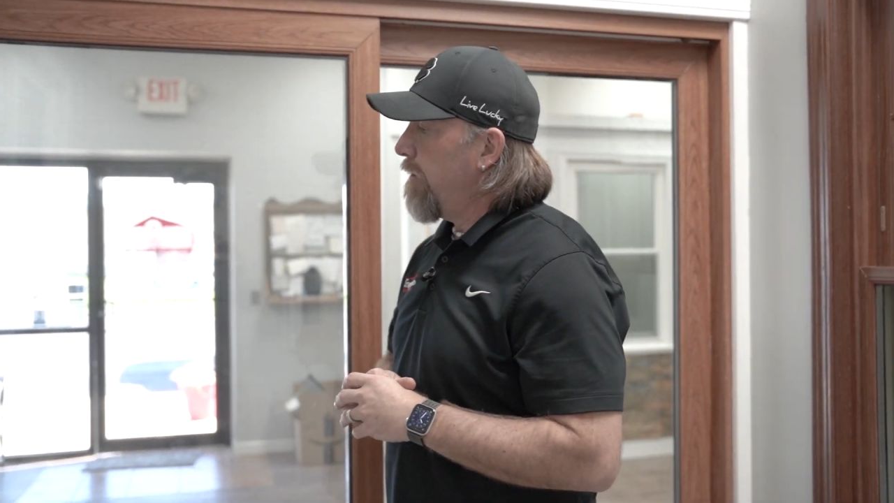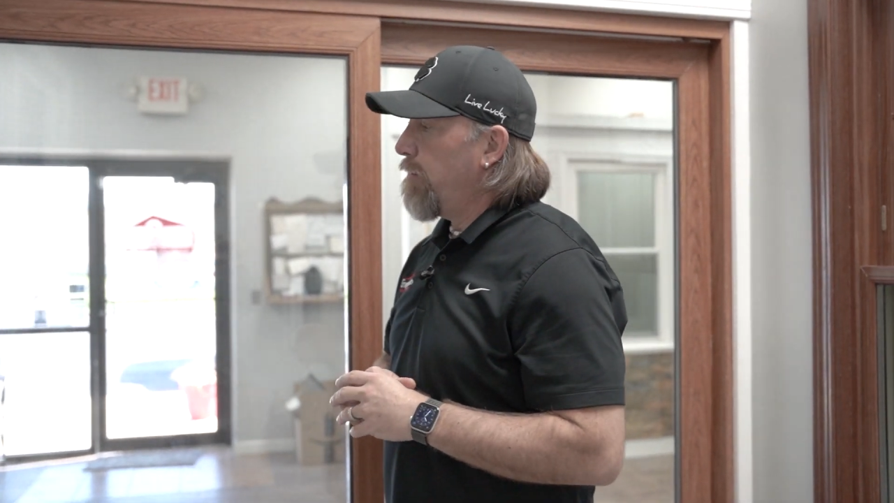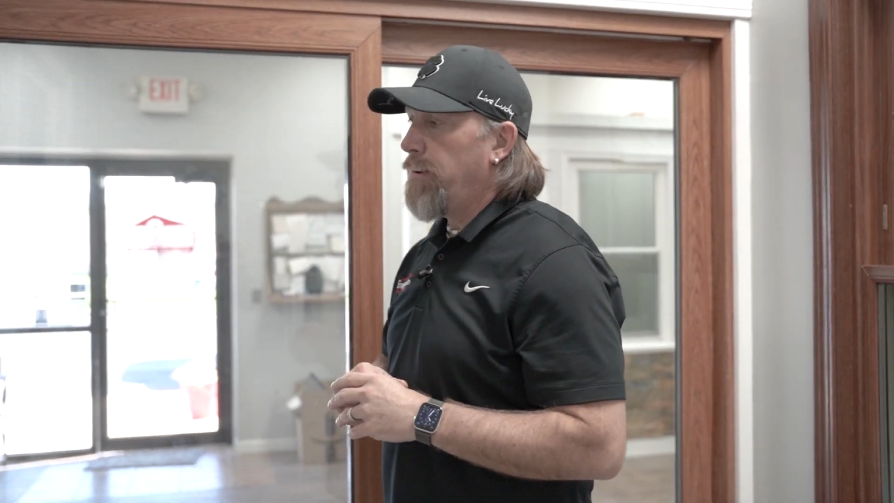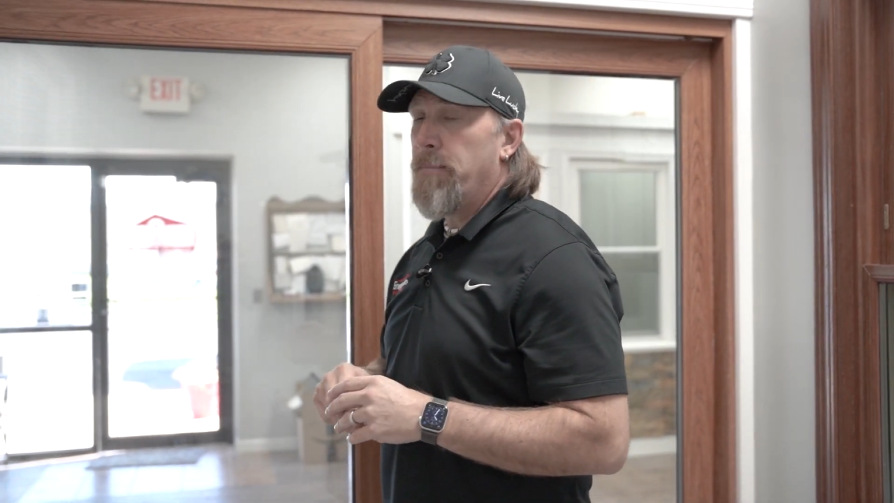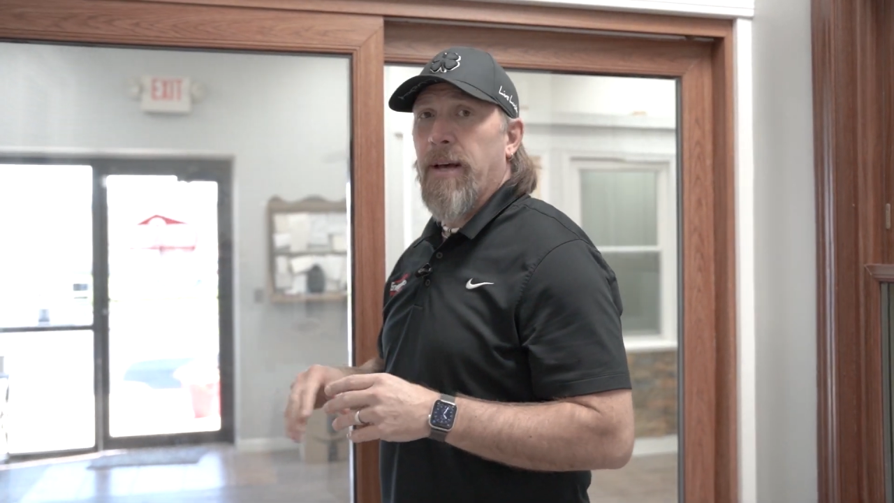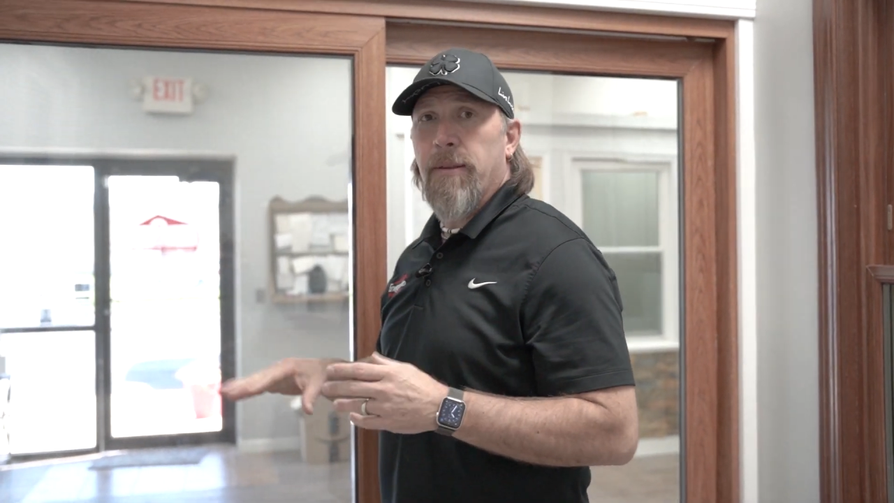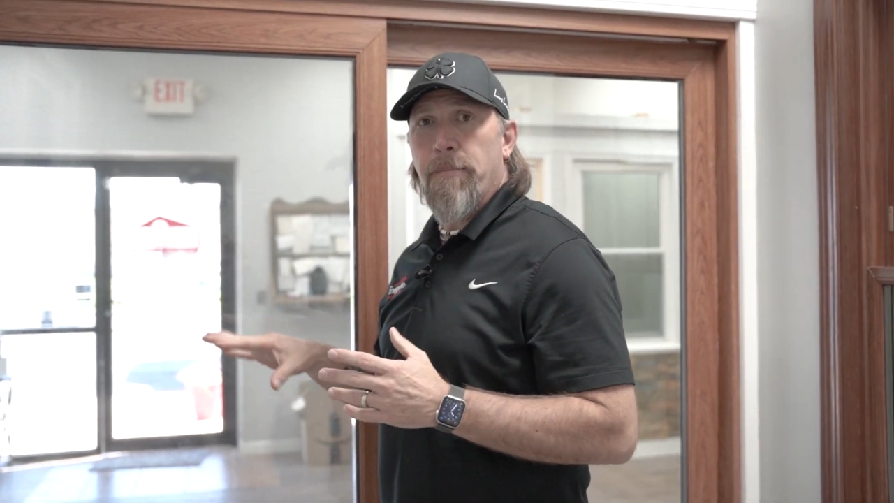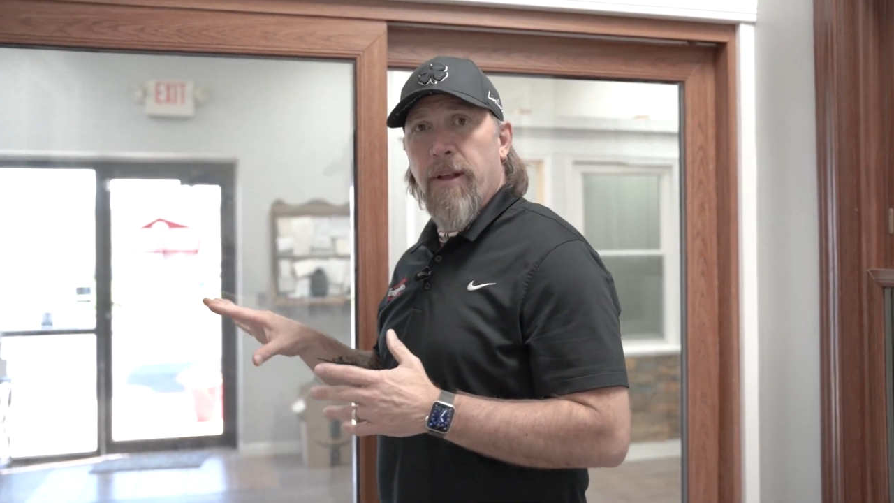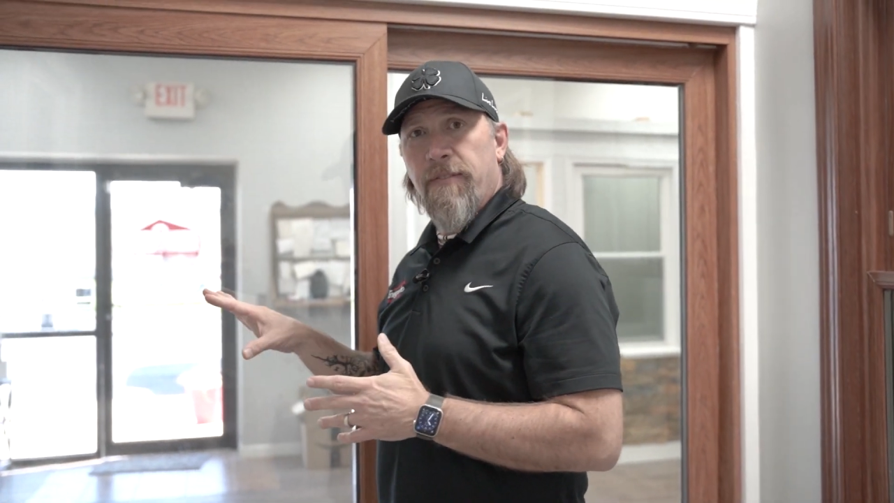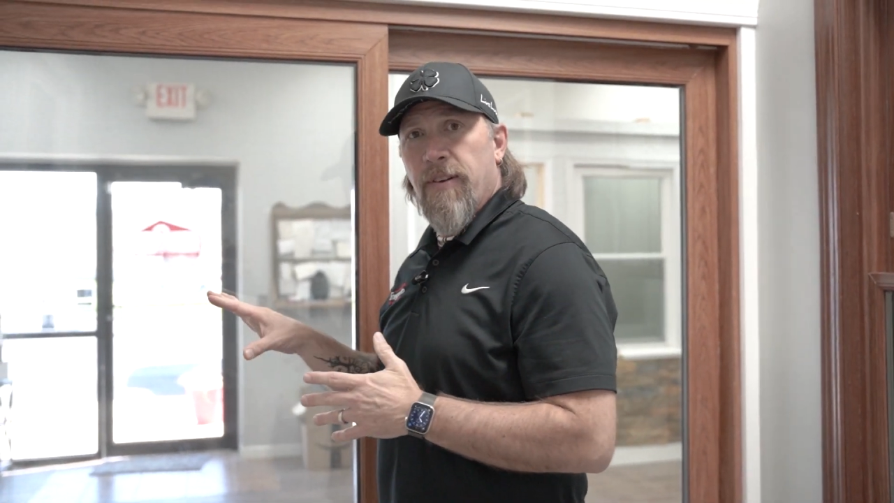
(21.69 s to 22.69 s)
a little bit about the
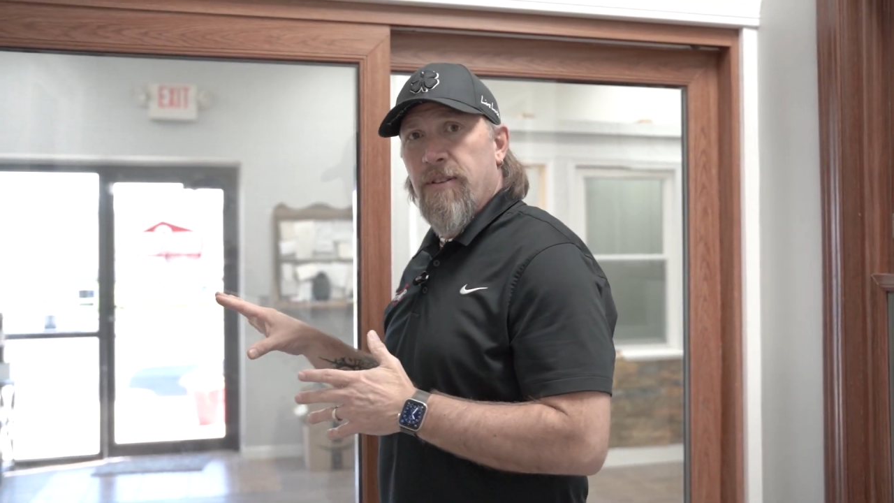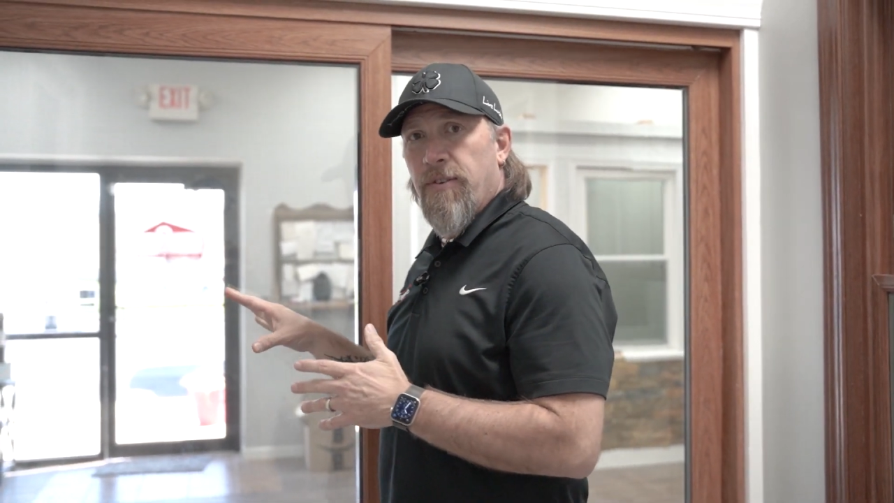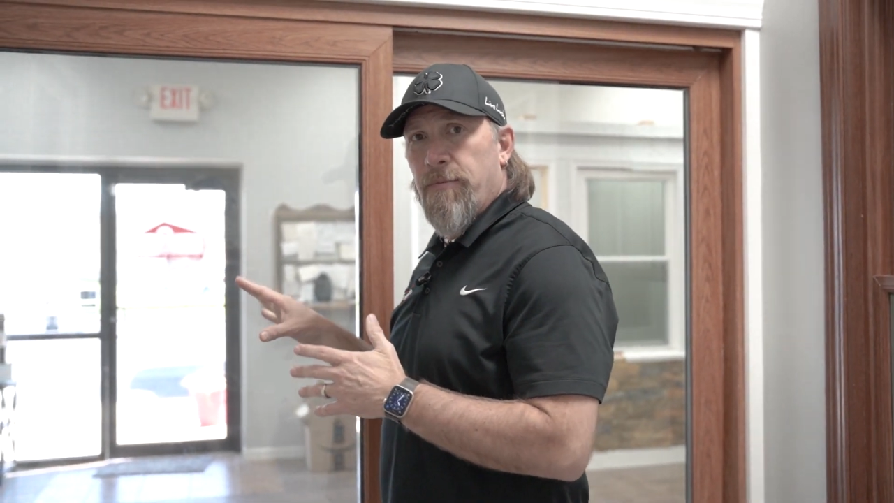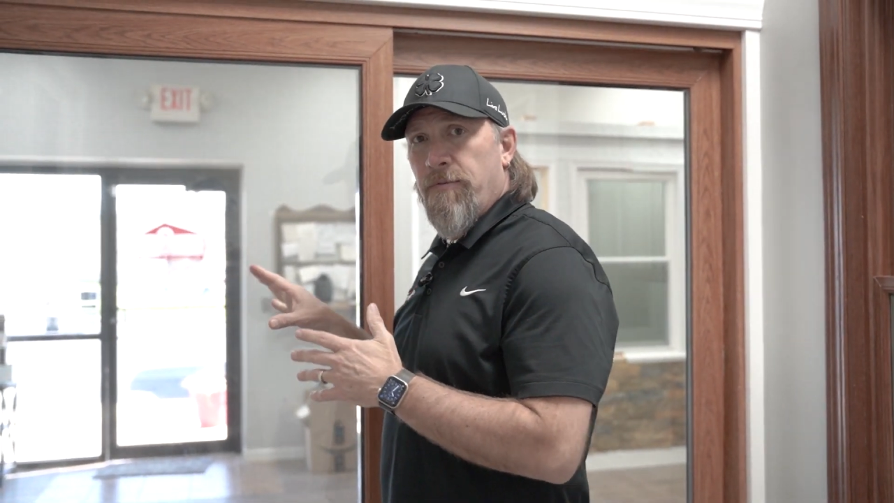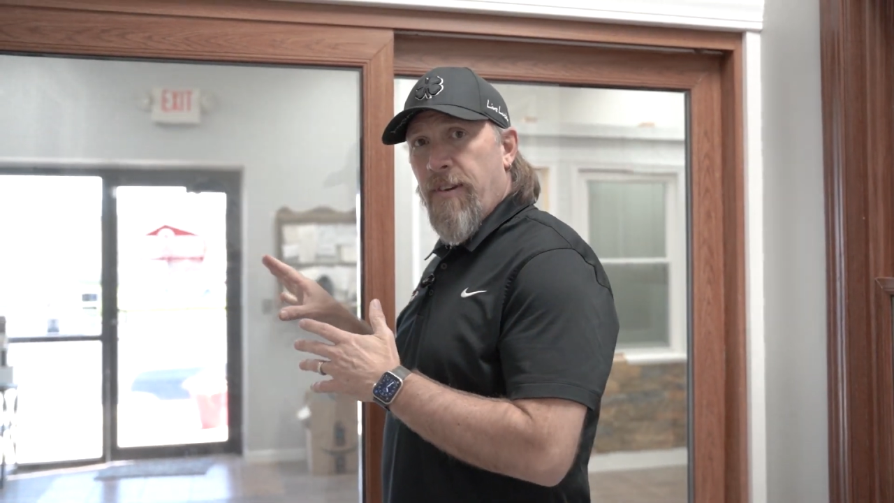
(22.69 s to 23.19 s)
benefits from